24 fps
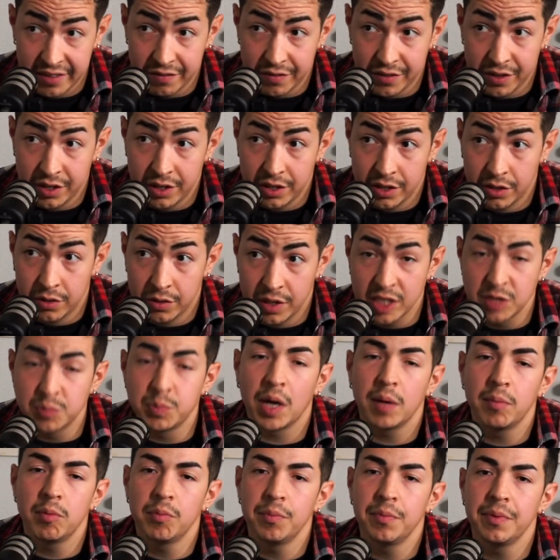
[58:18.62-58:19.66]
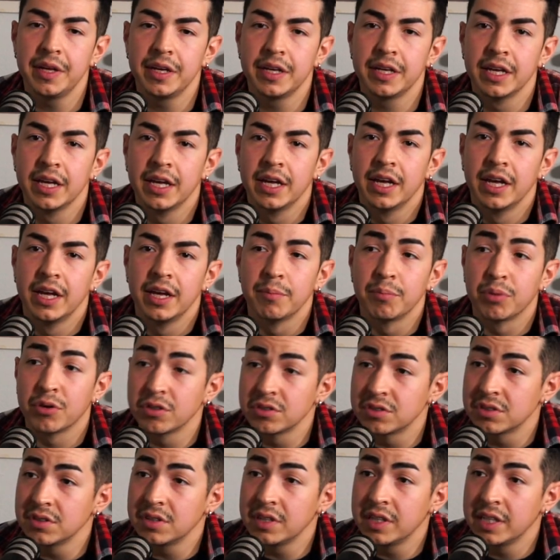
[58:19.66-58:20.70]
video, that's probably
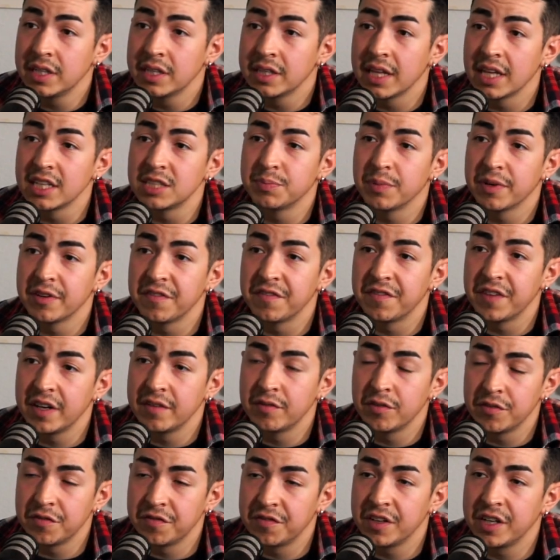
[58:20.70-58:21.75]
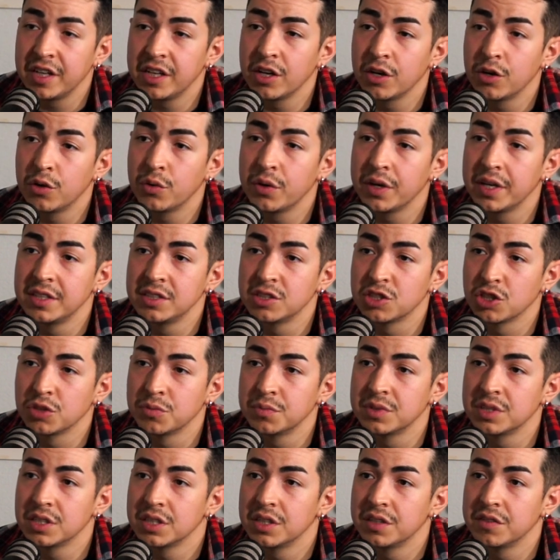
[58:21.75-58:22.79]
personally, that's my favorite video in
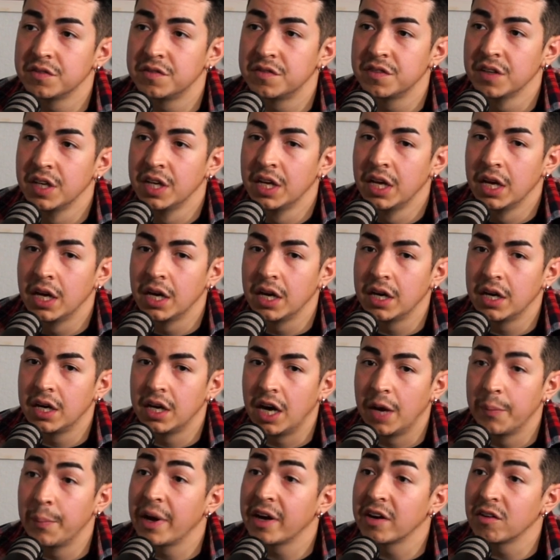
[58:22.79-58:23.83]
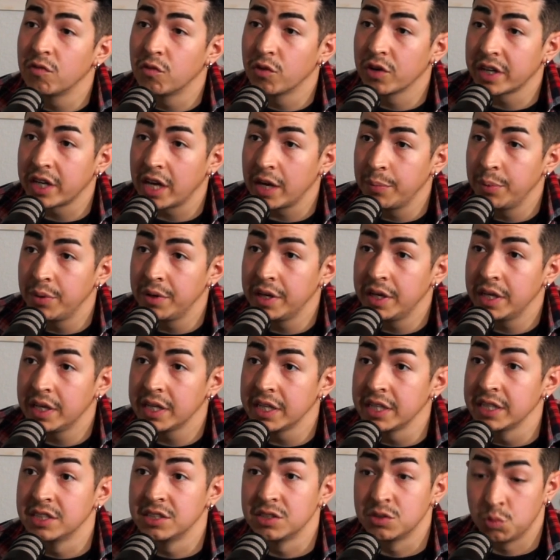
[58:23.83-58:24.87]
terms of uh, amount of work I put in
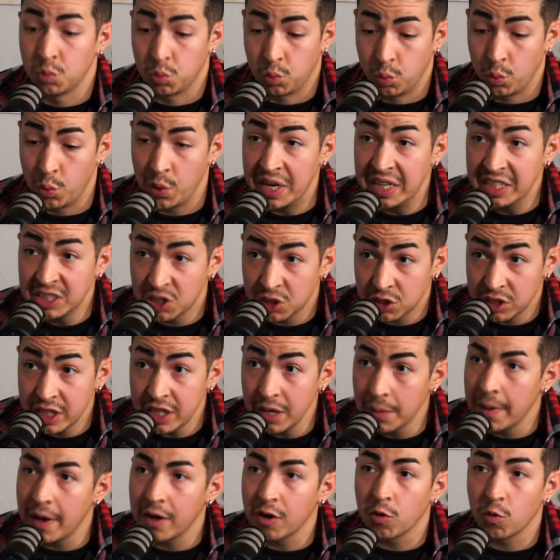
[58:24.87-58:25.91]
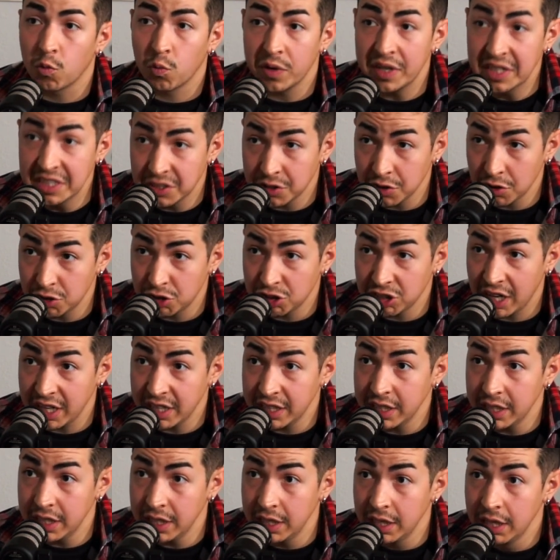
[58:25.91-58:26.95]
because the amount of research I
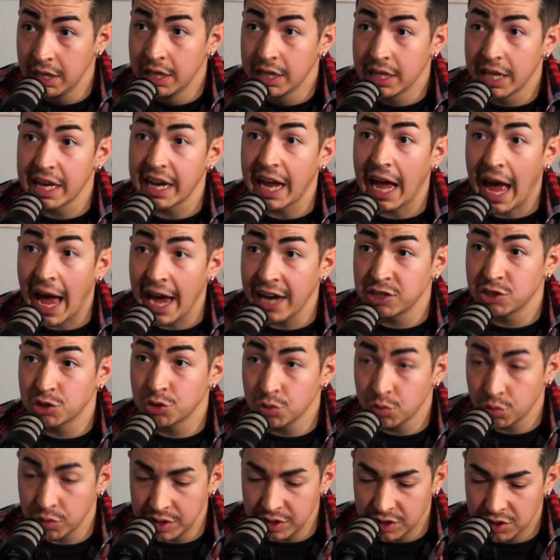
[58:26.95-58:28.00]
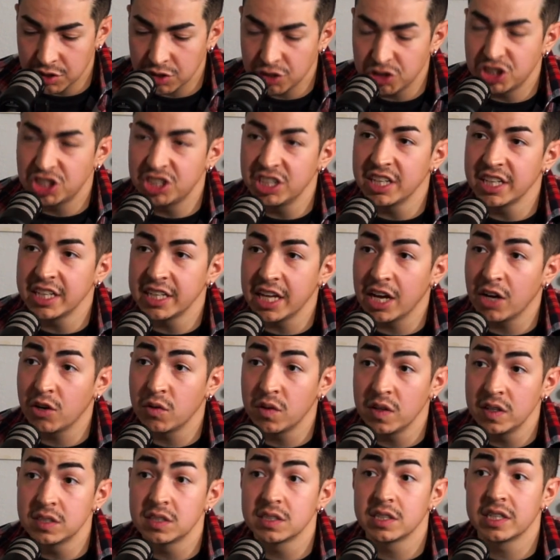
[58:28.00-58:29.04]
did, mm-hmm. like actual research, sitting down and
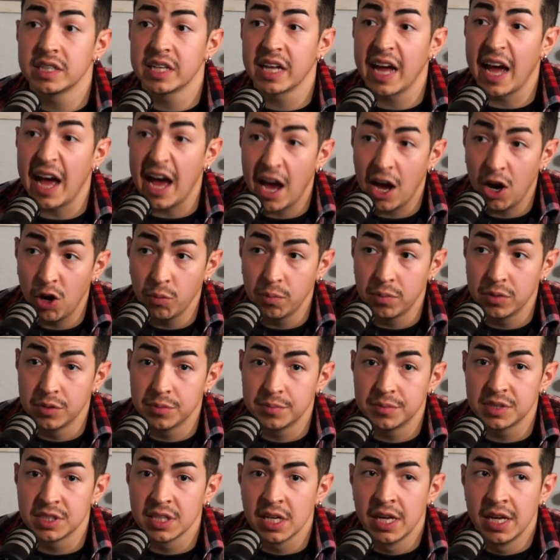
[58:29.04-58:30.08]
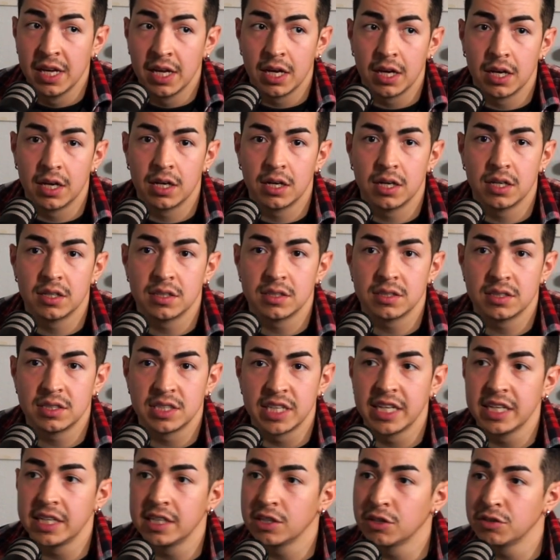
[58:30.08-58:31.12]
listening to albums, uh,
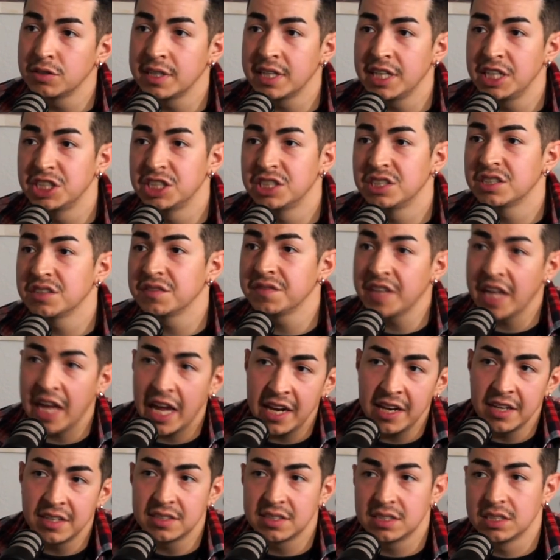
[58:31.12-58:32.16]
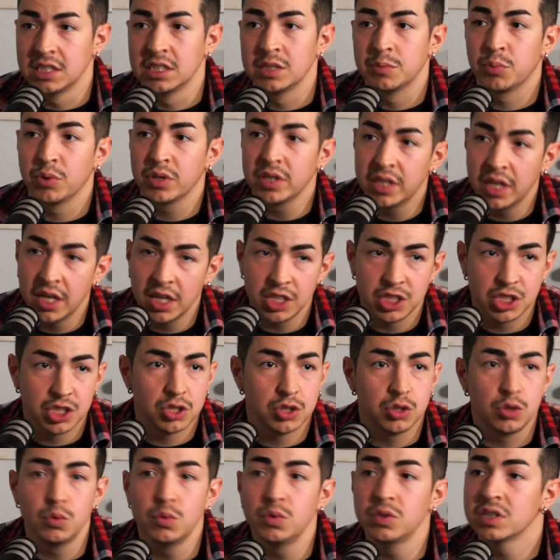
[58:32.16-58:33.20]
taking notations of cadences, production,
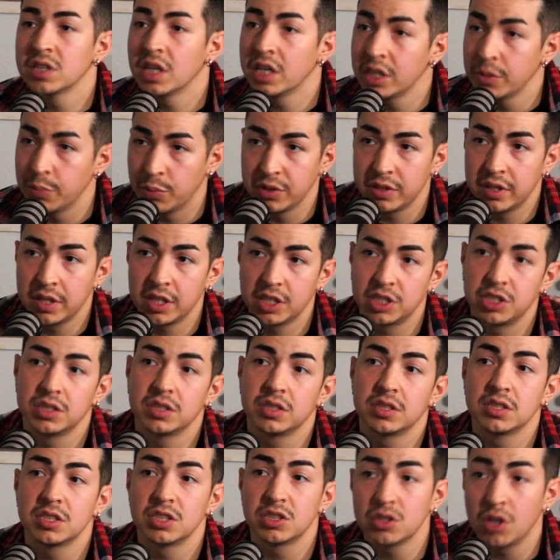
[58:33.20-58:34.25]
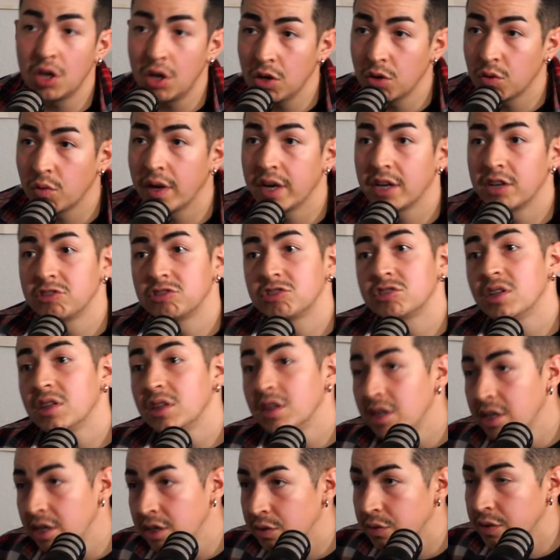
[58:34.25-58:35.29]
who was on the production, the songwriters, the
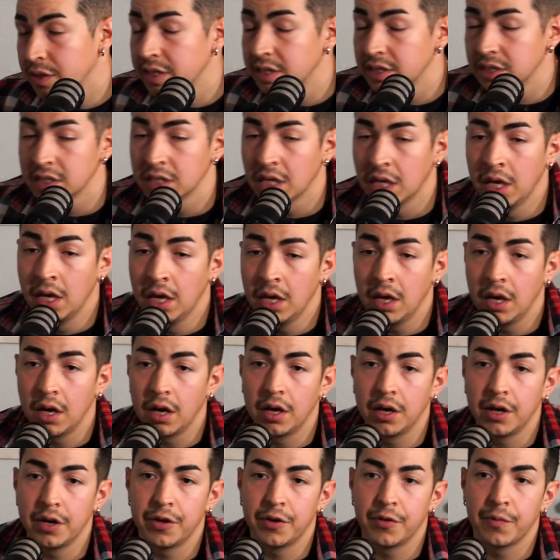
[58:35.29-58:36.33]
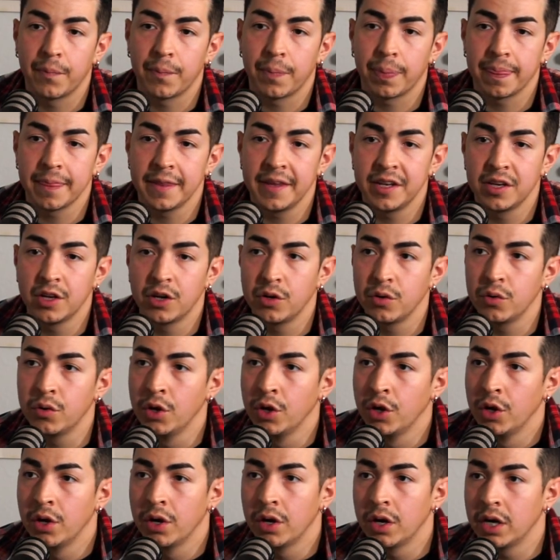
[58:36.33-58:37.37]
lyrics, um, you know,
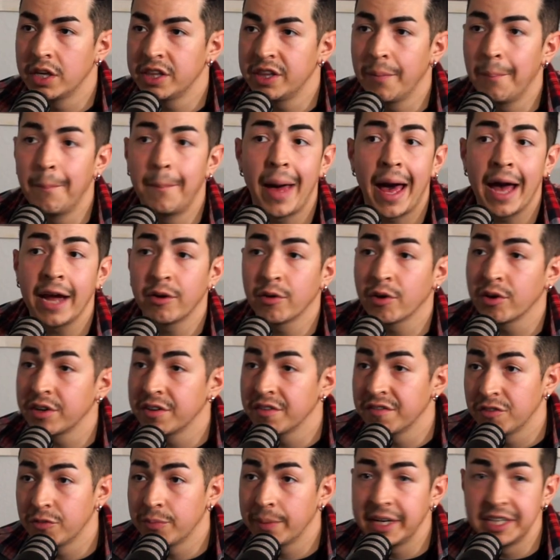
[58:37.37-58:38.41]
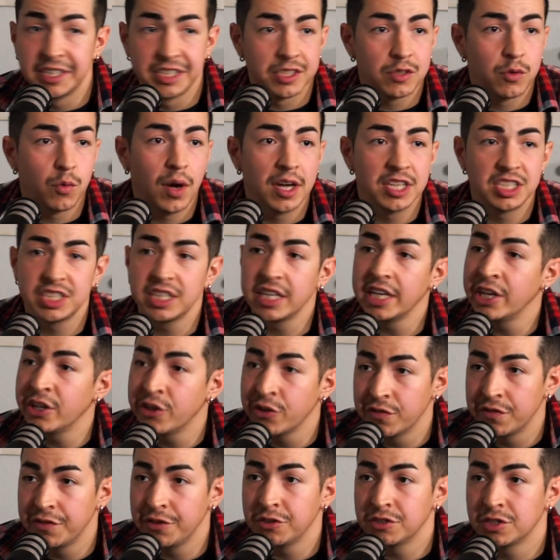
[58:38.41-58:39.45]
uh, the background information, watching
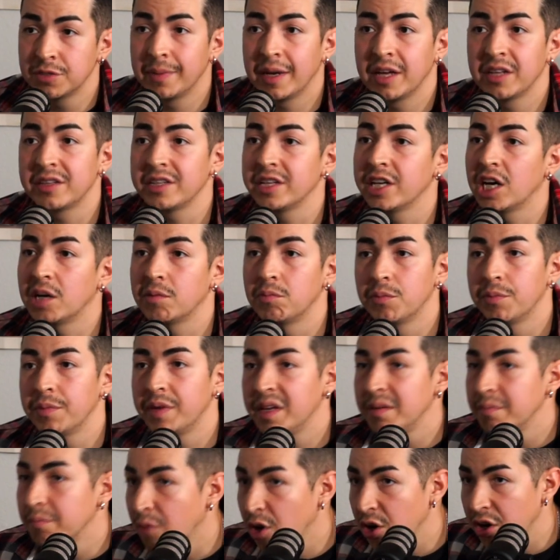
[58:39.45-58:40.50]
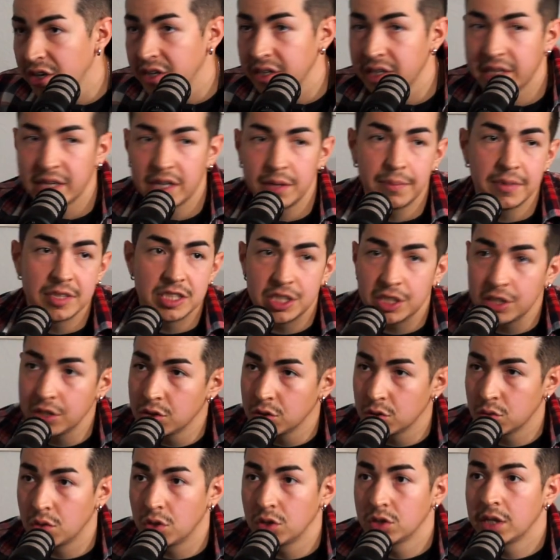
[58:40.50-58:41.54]
interviews about the album, any marketing, any material
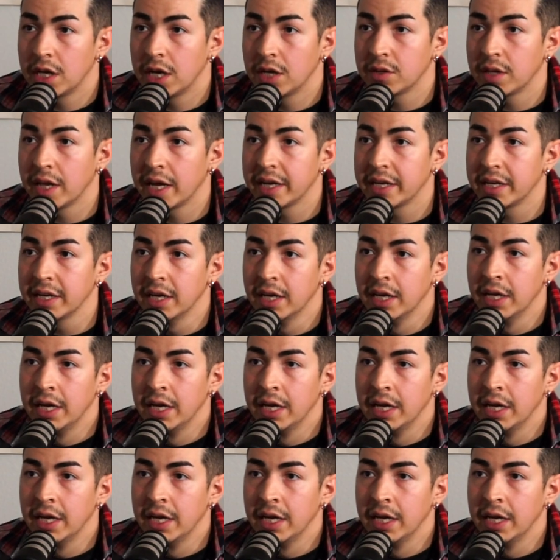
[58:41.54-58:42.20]
rollout. Like